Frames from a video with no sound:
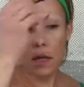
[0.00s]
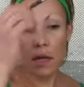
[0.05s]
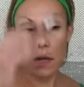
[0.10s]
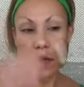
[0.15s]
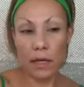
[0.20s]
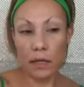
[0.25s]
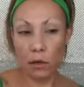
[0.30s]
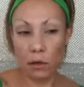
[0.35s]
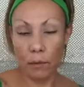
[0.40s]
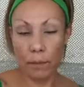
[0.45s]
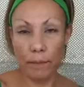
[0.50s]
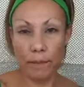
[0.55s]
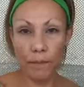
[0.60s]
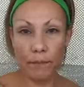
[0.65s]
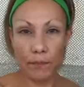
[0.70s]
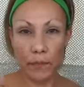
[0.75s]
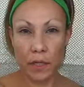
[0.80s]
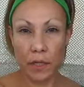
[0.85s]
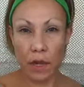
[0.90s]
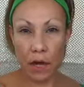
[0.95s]
it'll
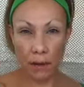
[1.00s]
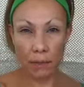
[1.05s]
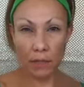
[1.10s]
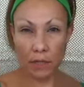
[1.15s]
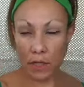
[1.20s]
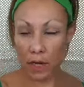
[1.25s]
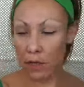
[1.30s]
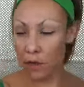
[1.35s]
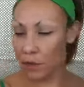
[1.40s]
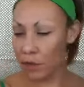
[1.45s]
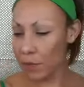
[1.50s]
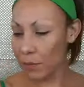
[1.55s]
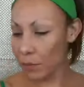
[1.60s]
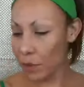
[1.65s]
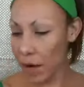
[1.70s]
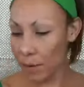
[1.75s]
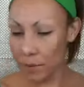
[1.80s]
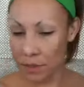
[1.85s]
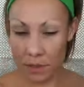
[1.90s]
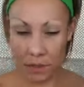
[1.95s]
come together, I
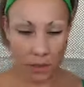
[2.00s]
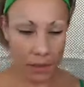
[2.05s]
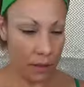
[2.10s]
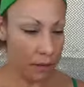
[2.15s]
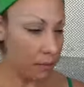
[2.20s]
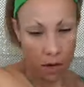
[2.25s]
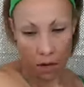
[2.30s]
promise.